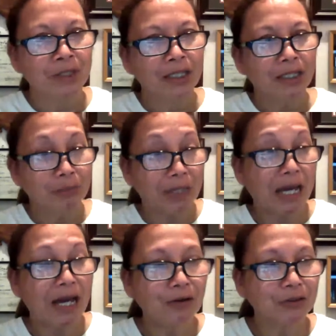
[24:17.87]

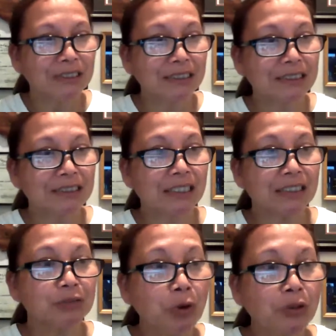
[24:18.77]
house is a
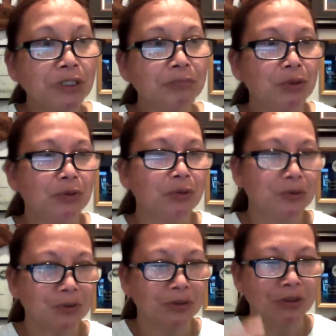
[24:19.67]
smoky blue.
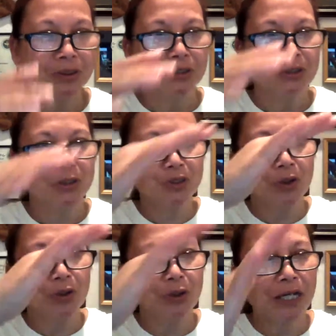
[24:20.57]
So
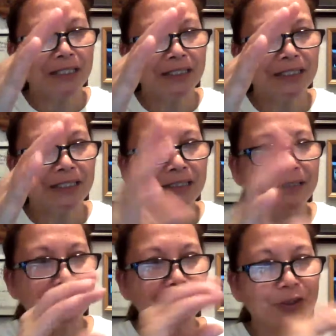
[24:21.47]
I did,
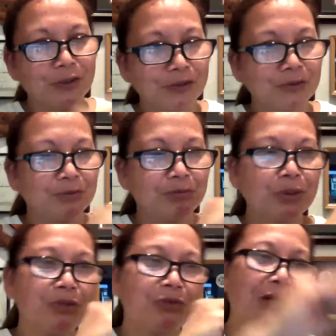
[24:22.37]

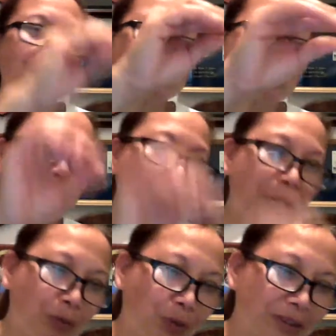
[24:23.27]
put the rocks one by
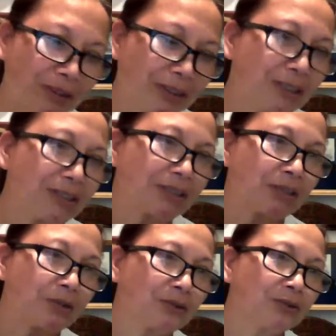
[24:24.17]
one.
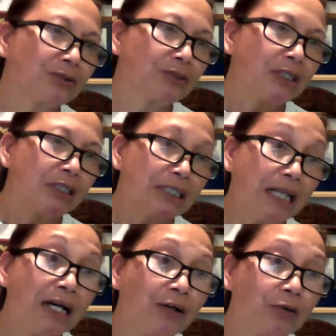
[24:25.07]
So that
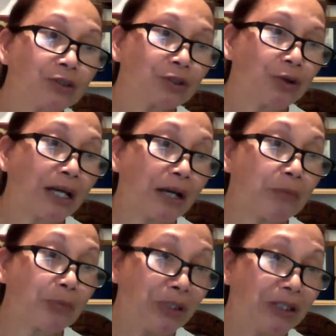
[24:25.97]
also, I have a
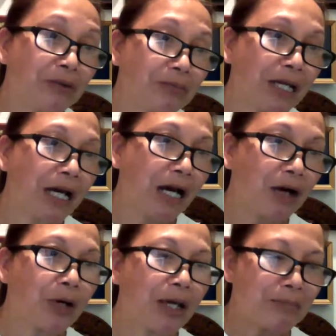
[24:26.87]
video of that, how
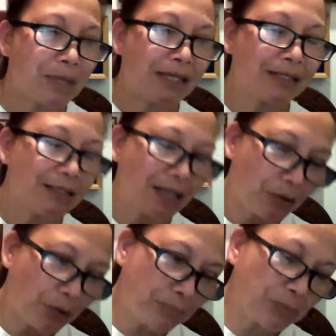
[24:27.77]
I
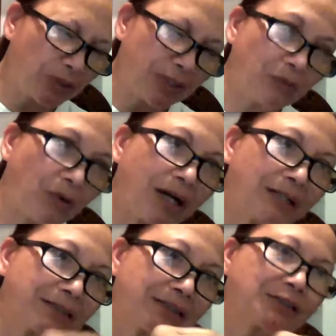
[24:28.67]
put the rocks.
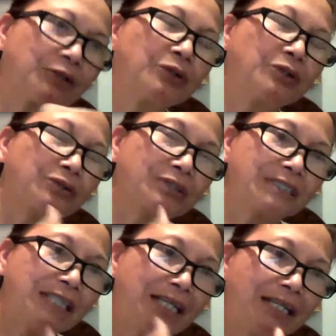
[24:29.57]
So you'll
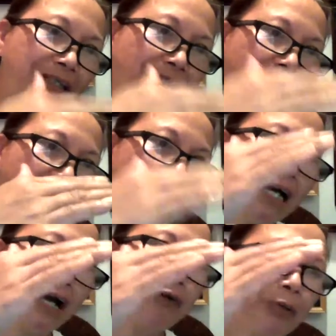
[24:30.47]
see how
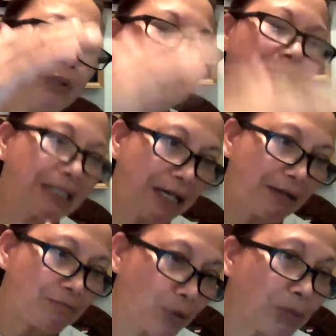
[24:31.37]
I built that up
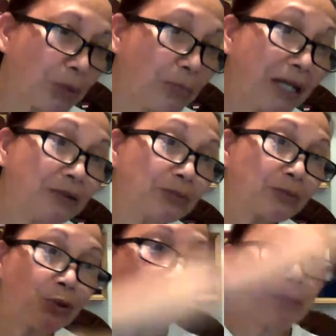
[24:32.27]
from the bottom to
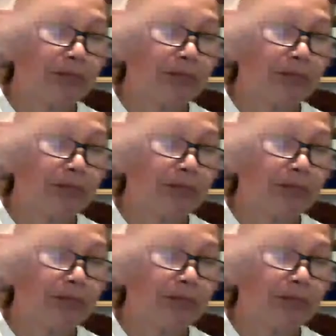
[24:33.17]
up.